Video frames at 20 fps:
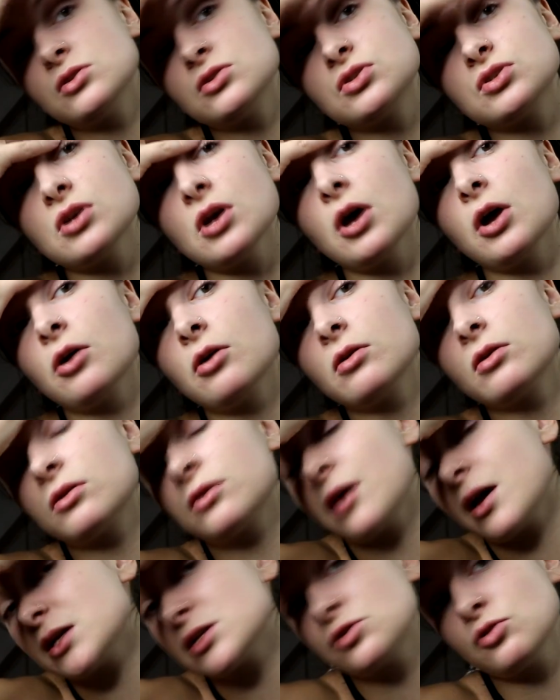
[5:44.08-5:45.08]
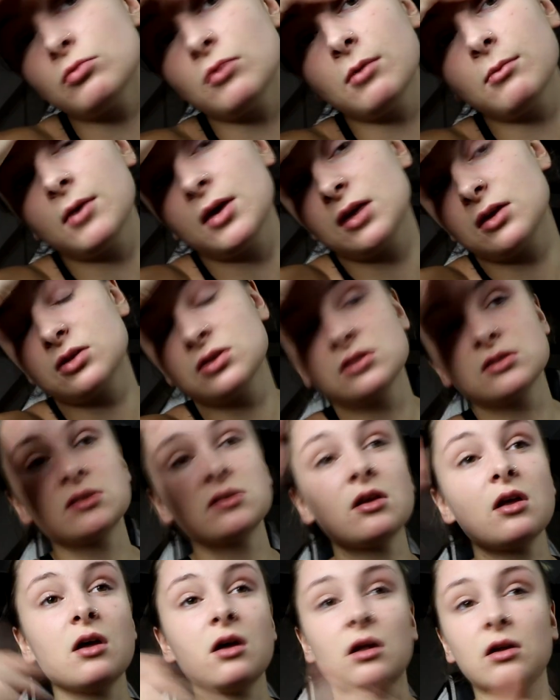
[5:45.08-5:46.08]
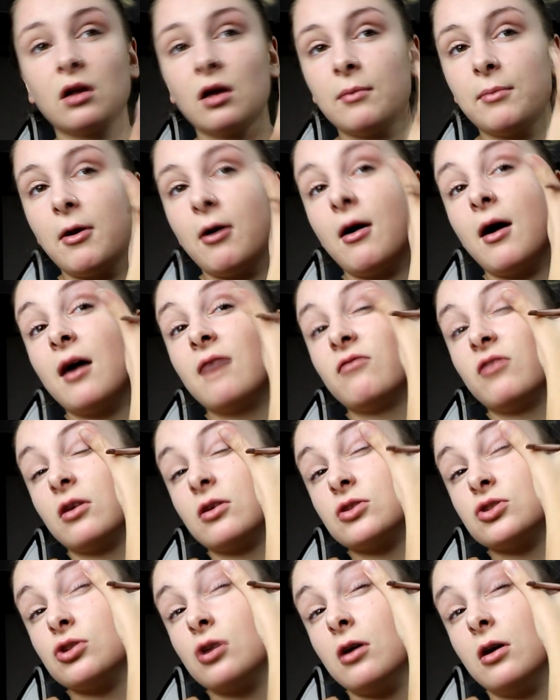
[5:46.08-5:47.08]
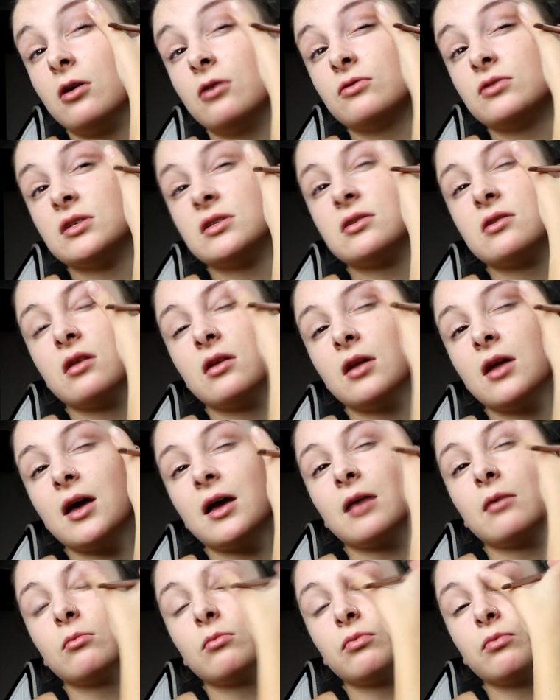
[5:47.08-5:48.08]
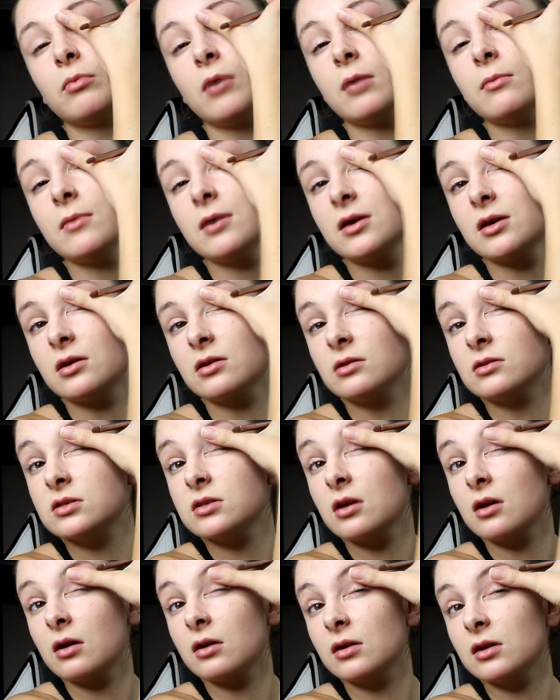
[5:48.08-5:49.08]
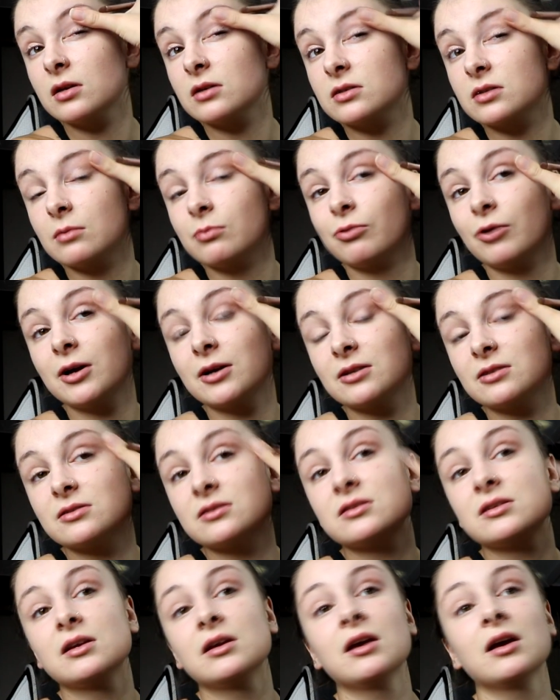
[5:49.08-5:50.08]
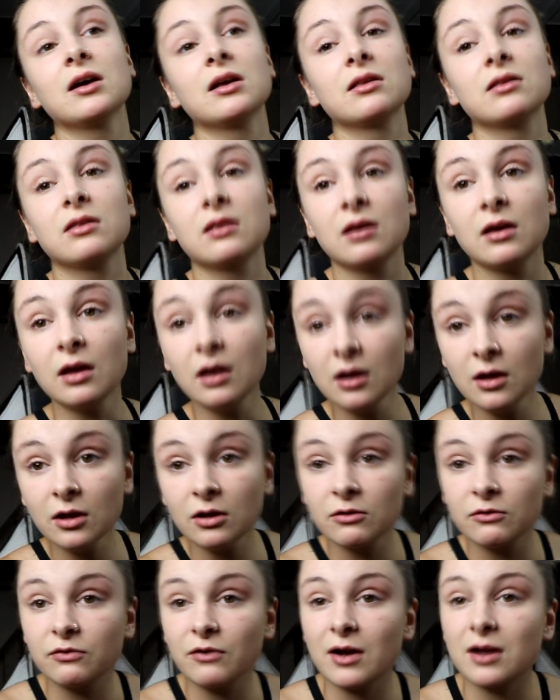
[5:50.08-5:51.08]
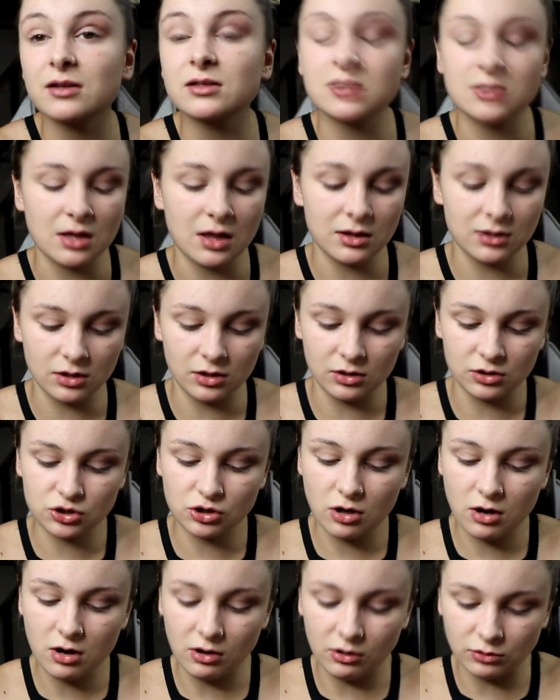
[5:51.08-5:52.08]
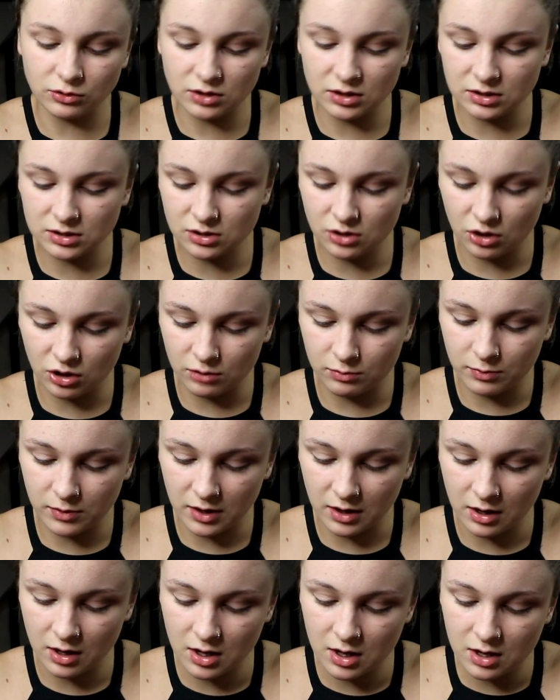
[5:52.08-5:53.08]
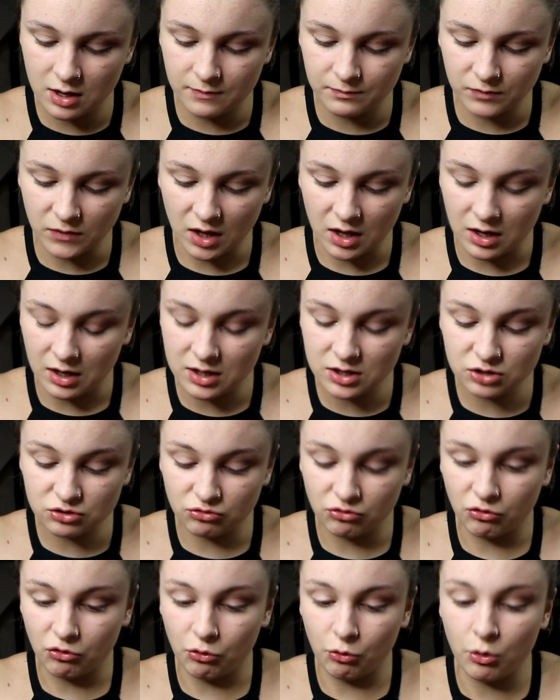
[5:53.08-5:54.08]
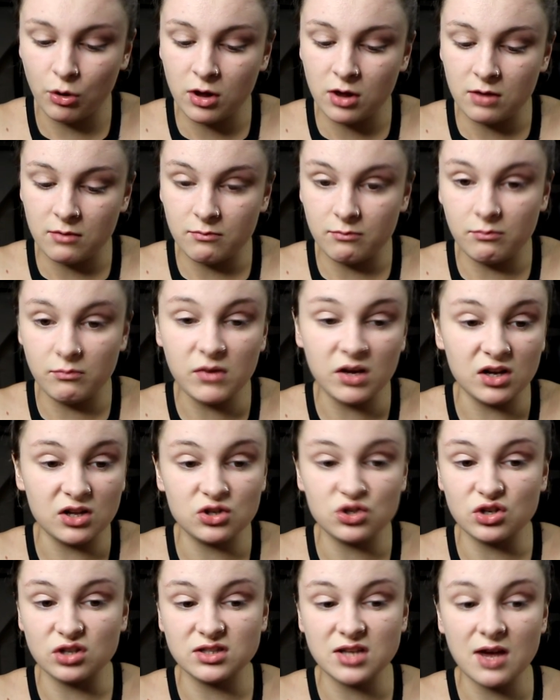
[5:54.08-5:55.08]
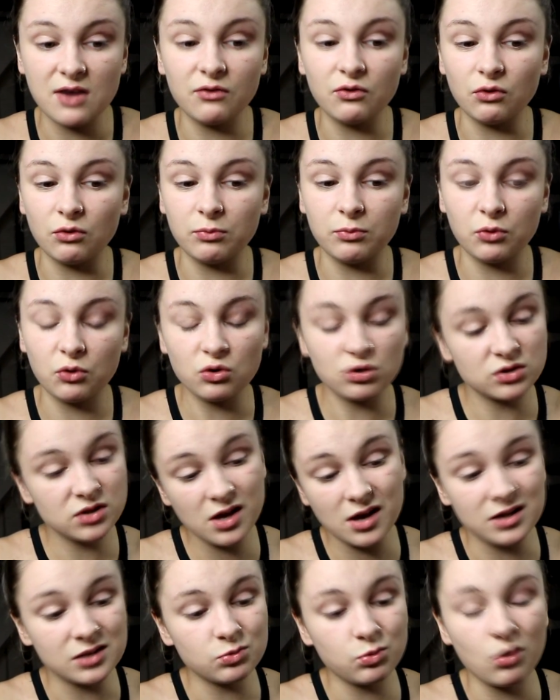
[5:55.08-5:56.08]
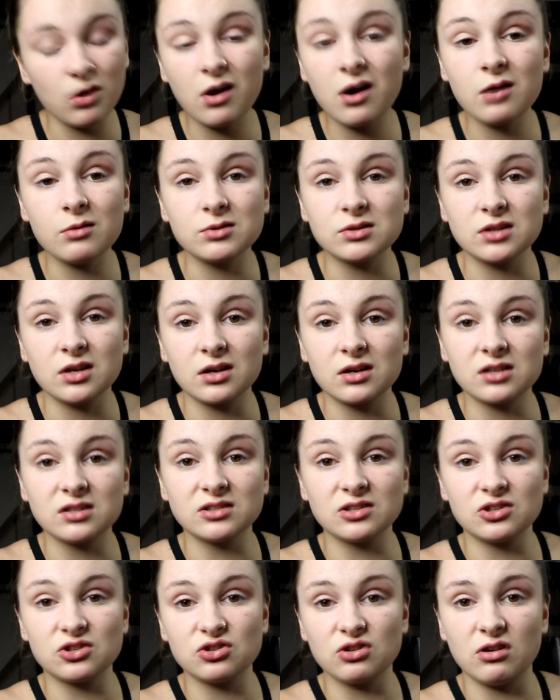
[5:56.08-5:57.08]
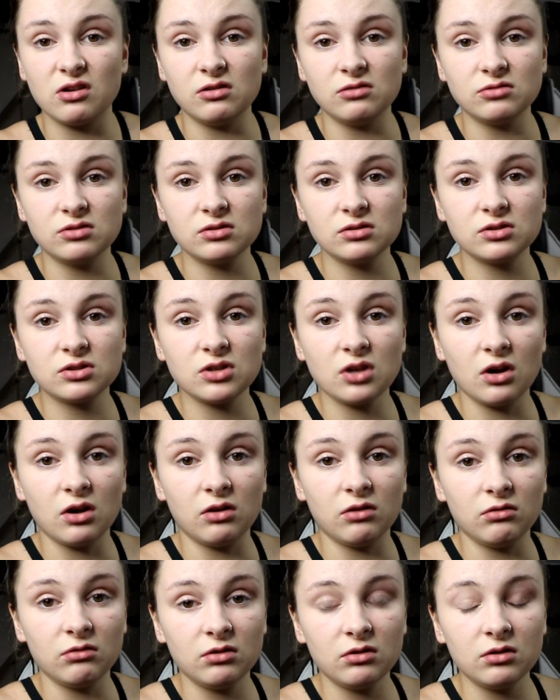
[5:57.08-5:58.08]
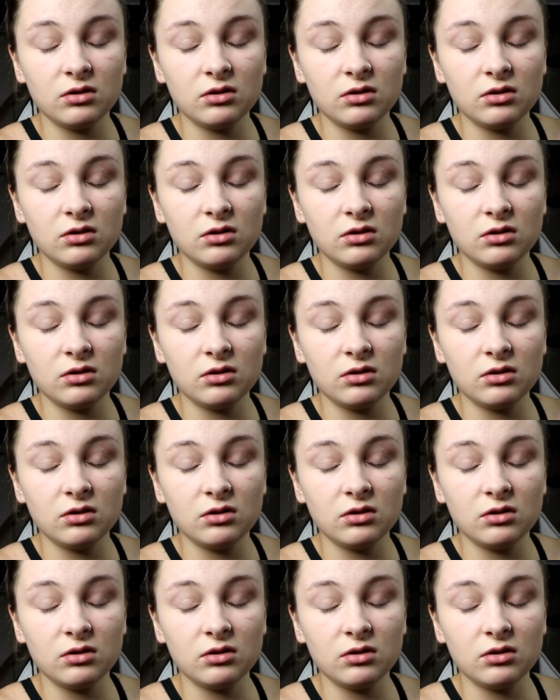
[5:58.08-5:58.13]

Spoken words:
So that's not my main concern about having a child, is the name. My main concern is the pregnancy and the fact that the child is going to be a literal miniature devil, because that is what I was like as a child. So